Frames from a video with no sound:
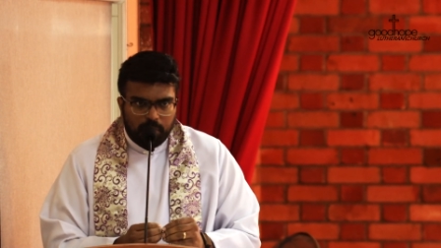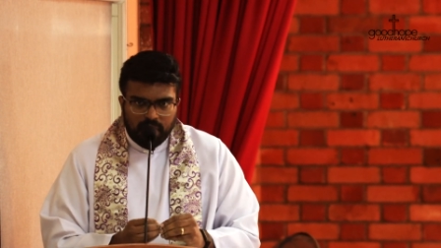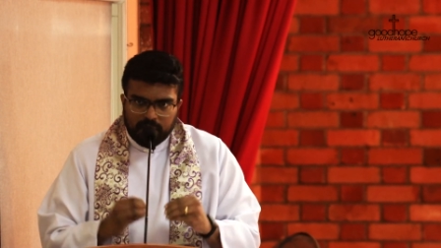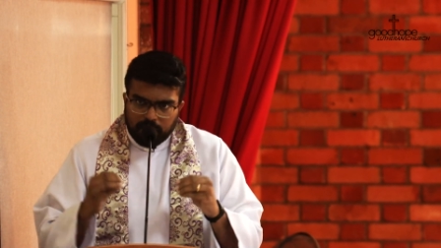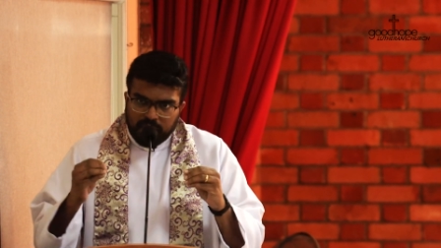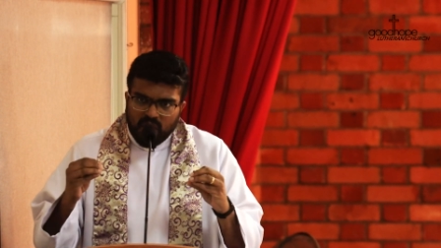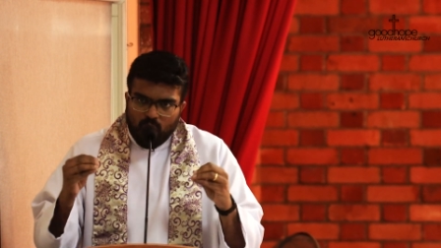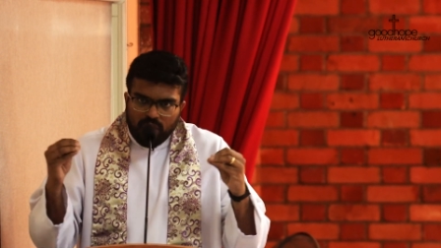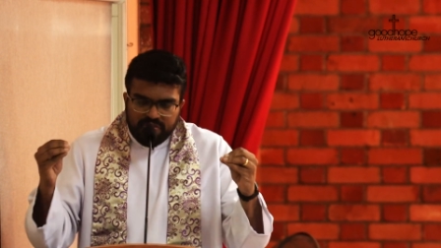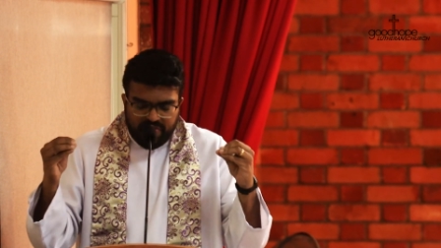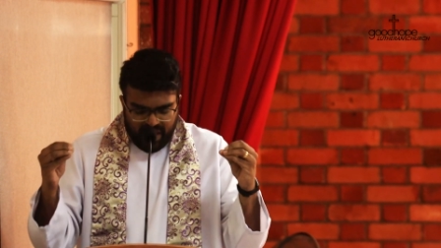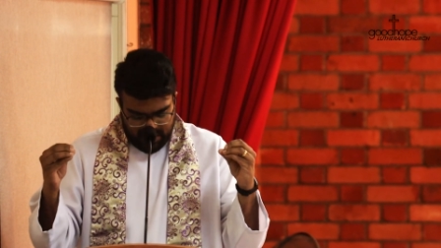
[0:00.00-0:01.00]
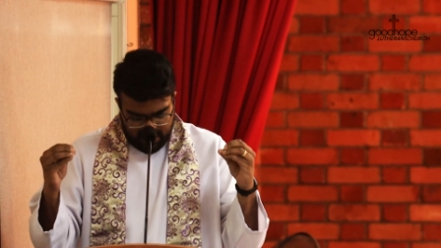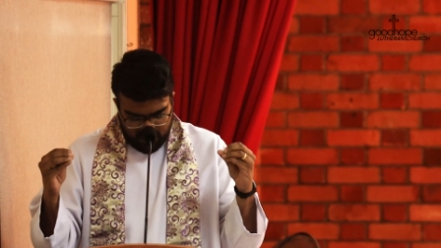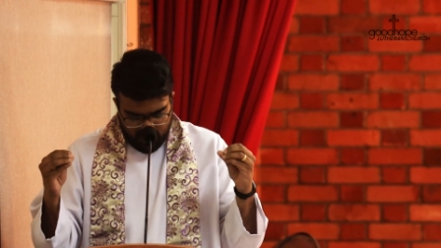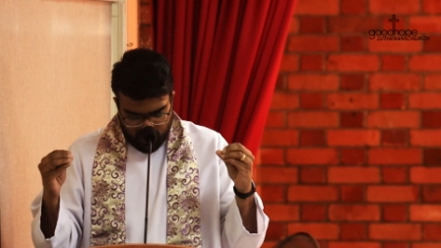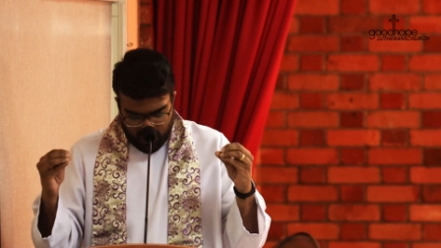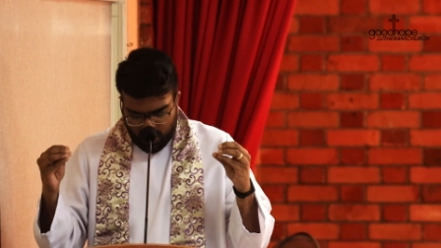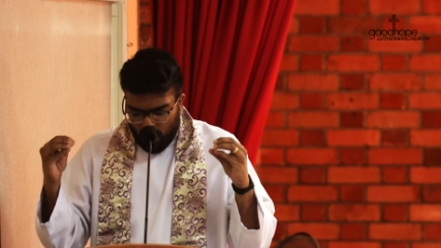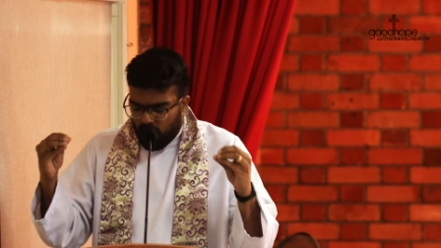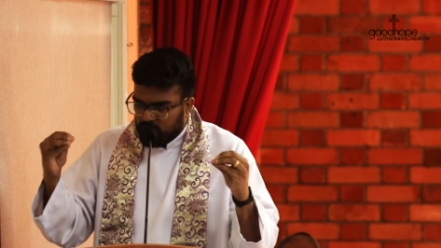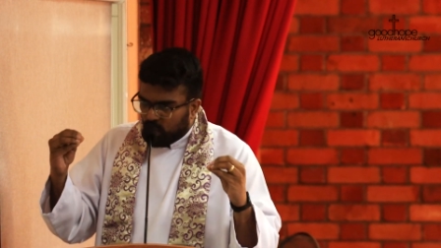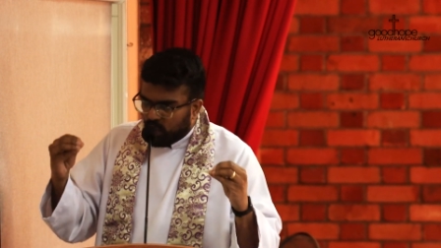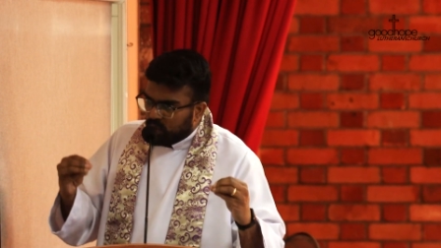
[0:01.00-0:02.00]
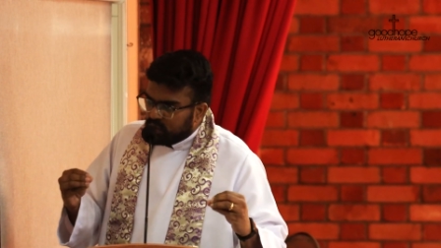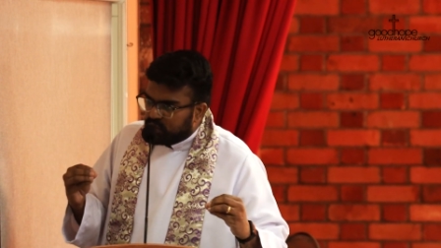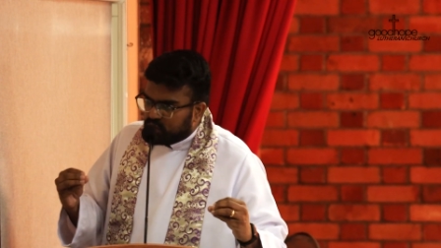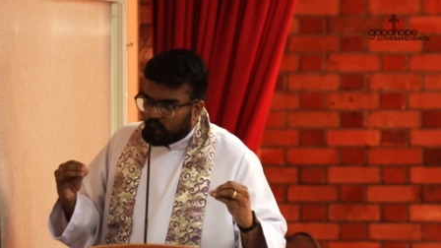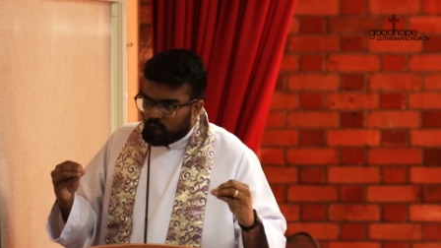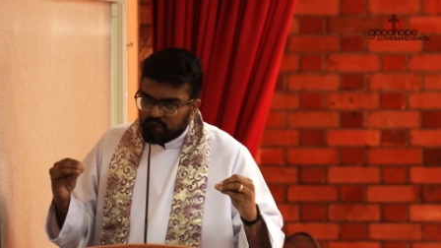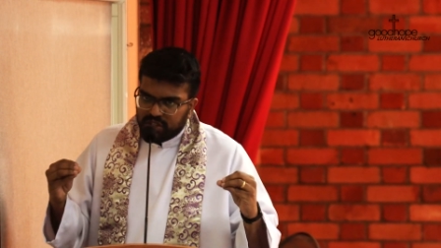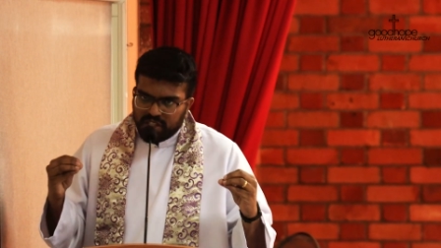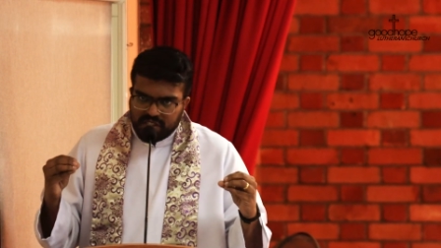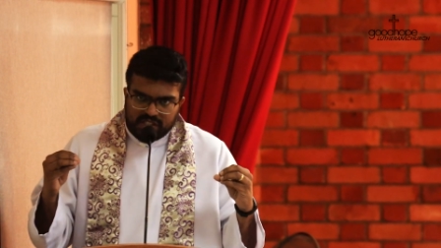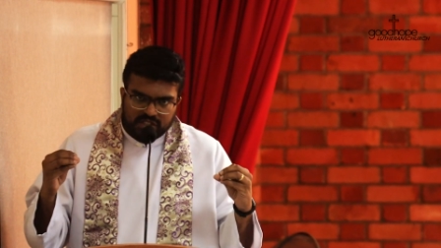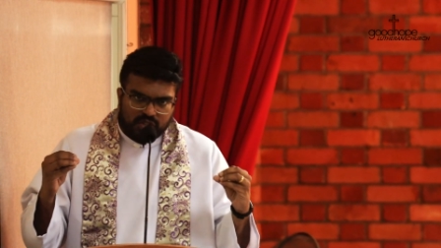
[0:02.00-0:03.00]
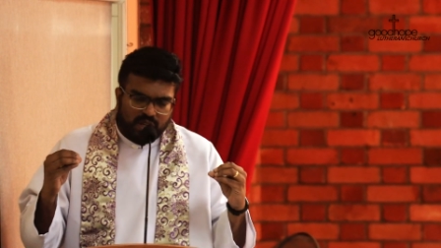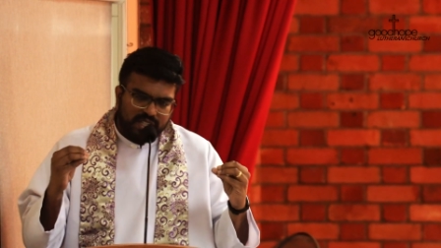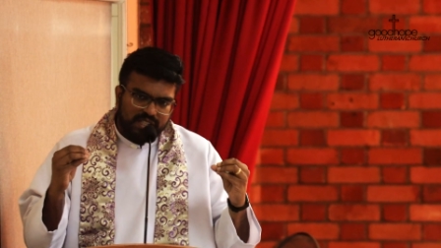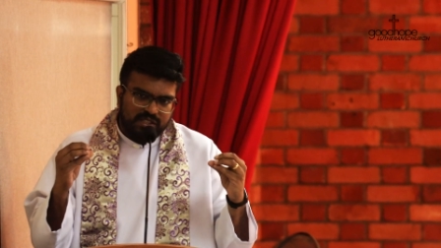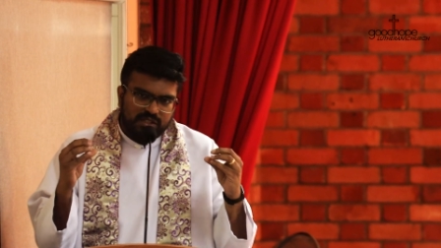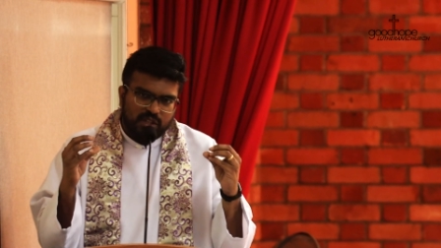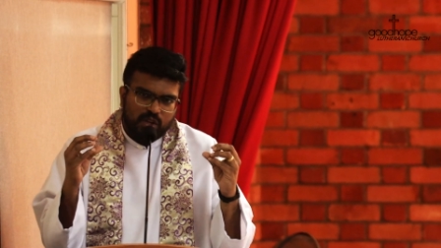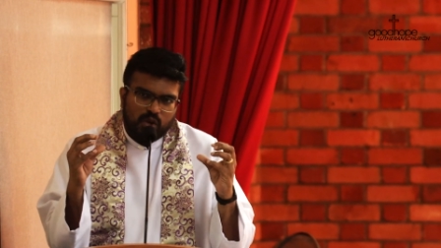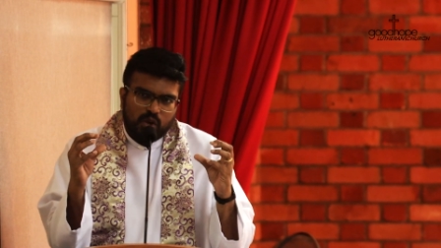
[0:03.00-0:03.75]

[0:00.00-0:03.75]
But beyond that, God also, Jesus Christ,